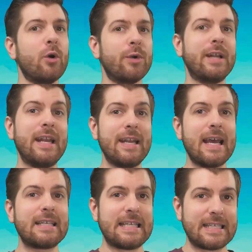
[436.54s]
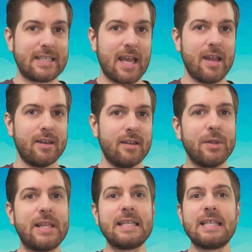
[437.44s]
know what an index is yet,
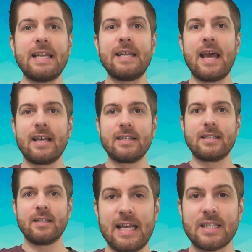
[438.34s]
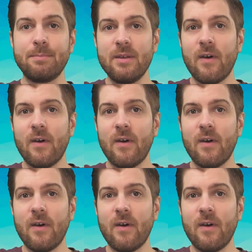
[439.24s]
but this index, the S&P